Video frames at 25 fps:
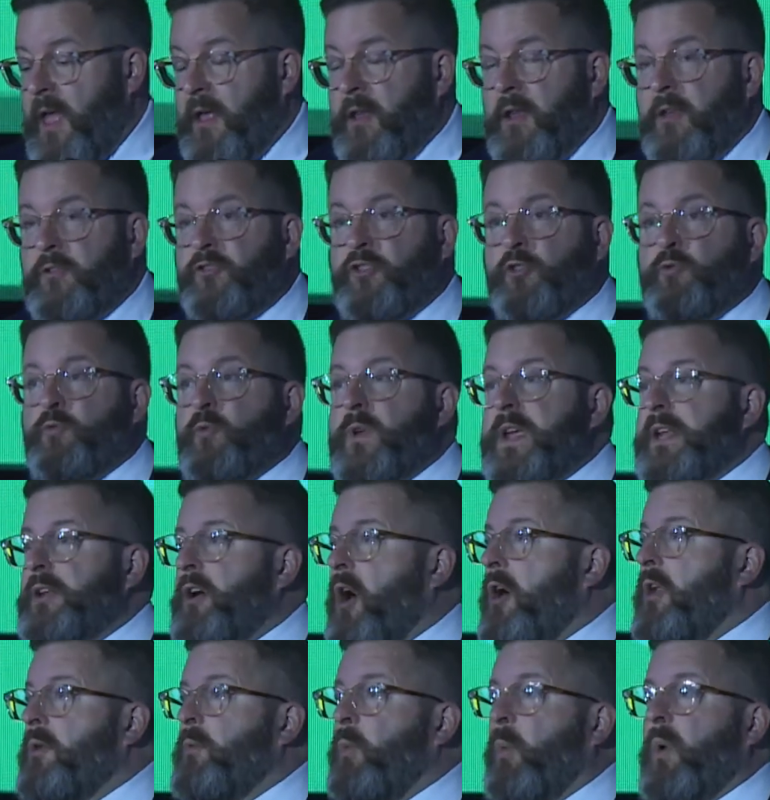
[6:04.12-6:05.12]
to read
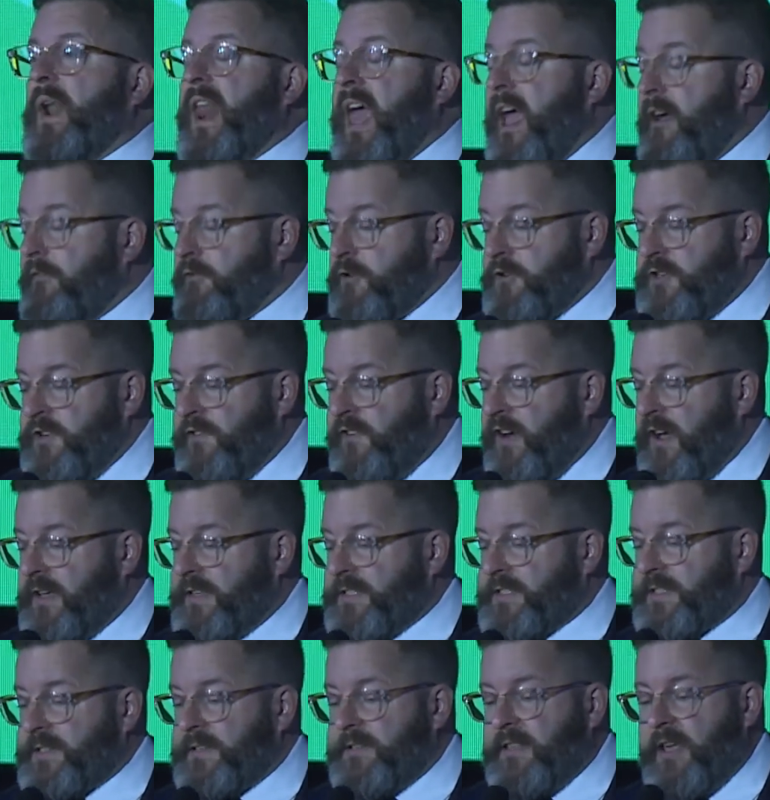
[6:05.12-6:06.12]
on whatever
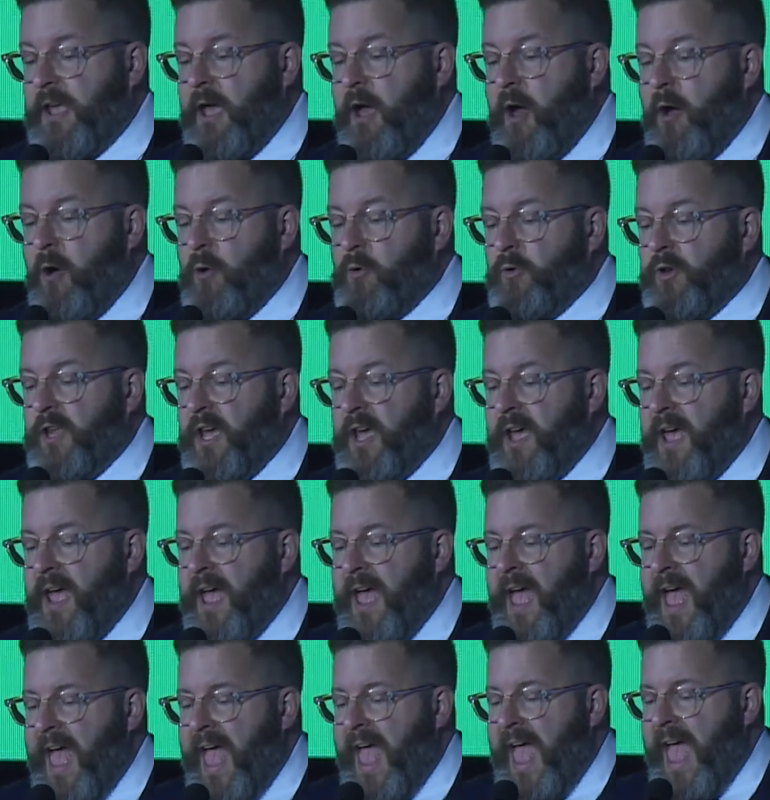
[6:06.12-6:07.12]
device they own.
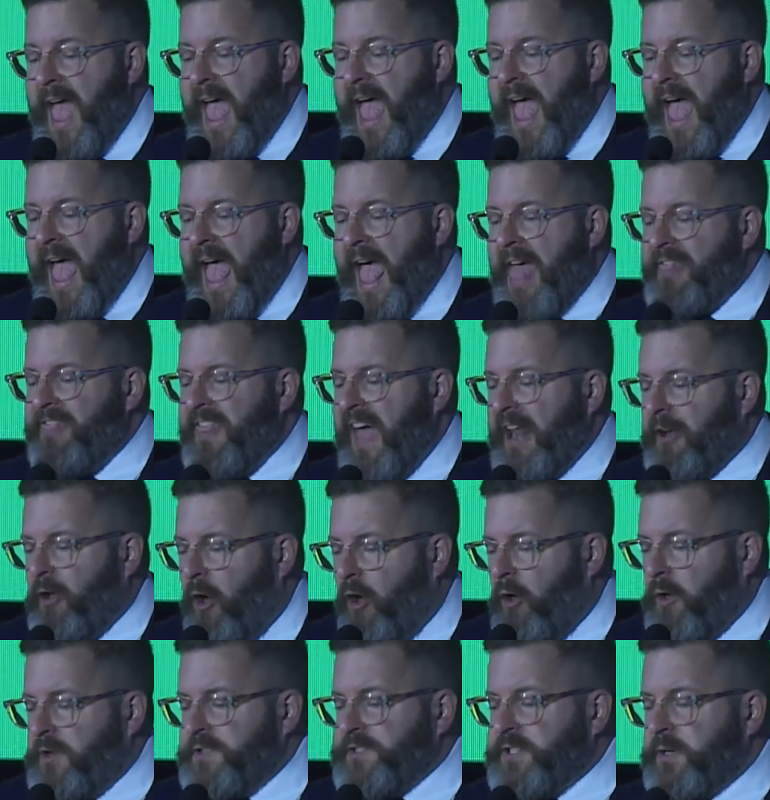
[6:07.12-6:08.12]
That
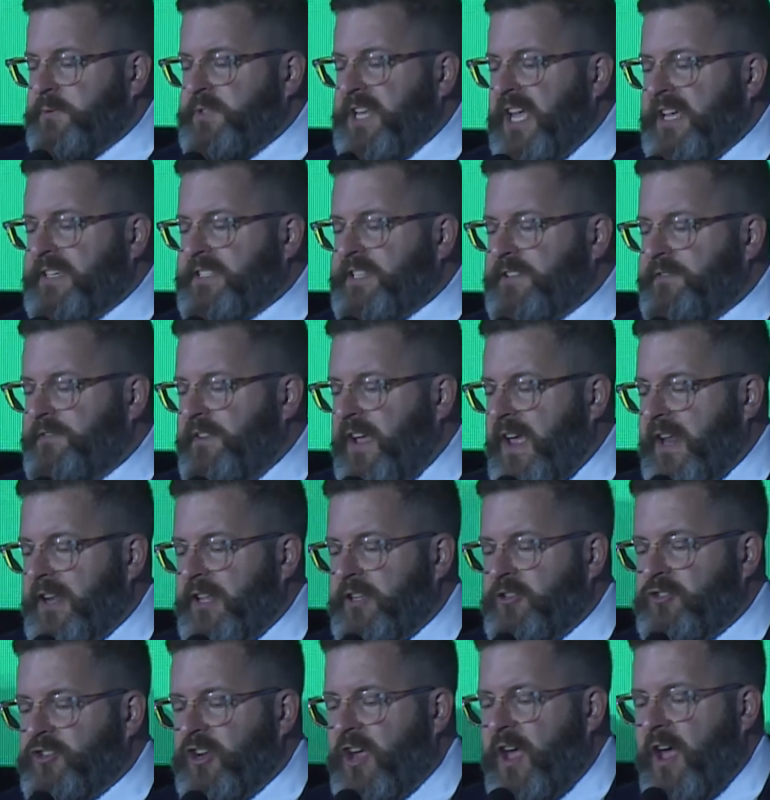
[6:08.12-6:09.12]
also takes
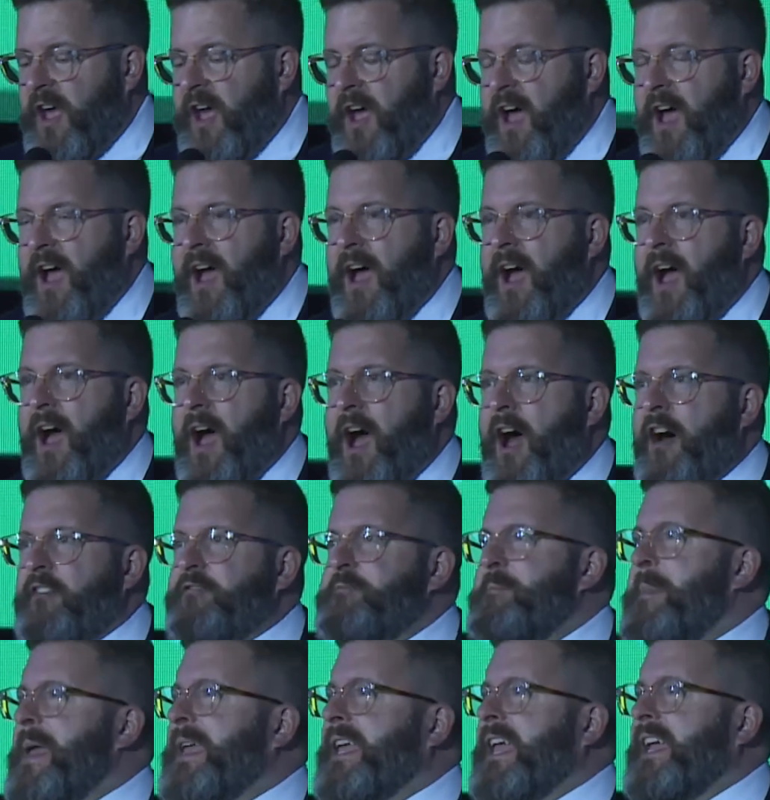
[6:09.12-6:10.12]
advantage of
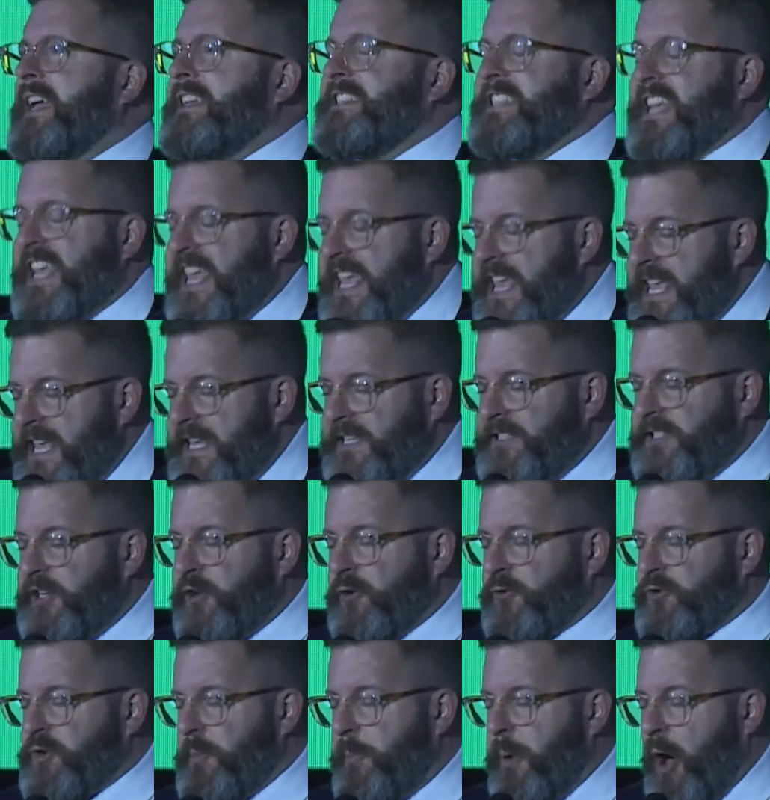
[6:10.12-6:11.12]
making us easier
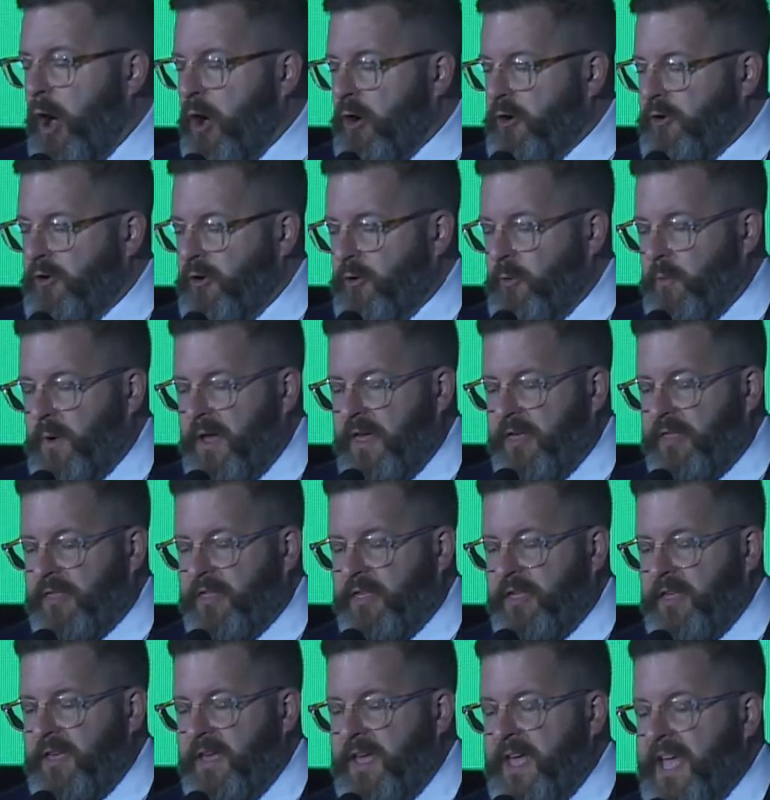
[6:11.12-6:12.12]
to partner with.
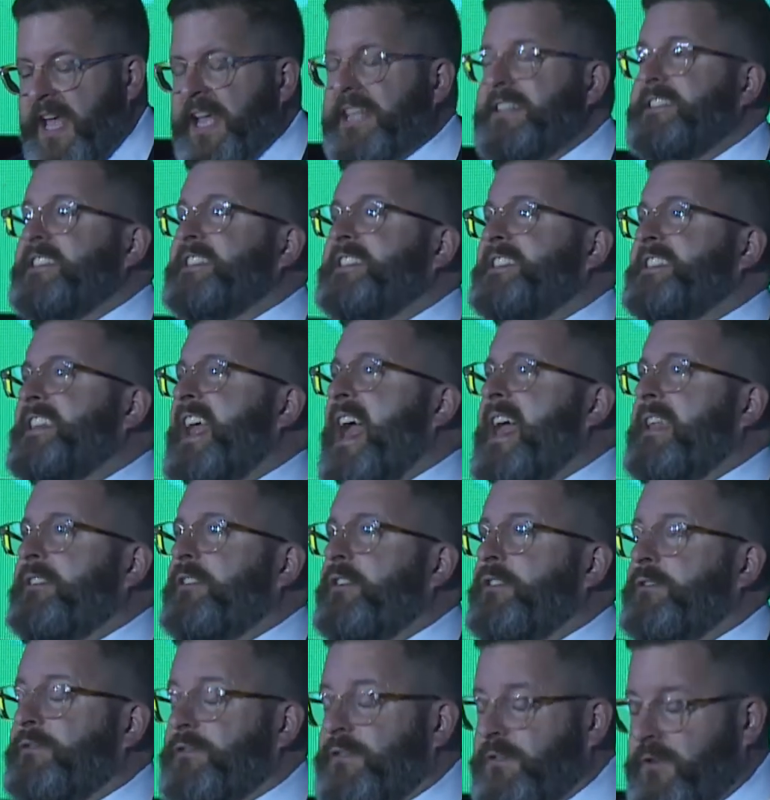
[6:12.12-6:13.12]
Instead
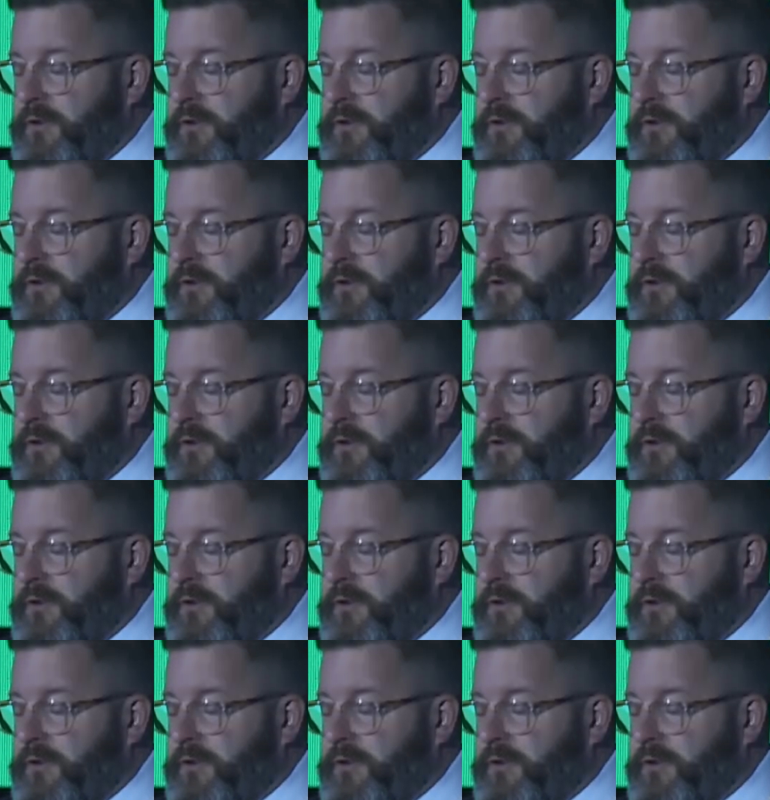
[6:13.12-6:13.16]
of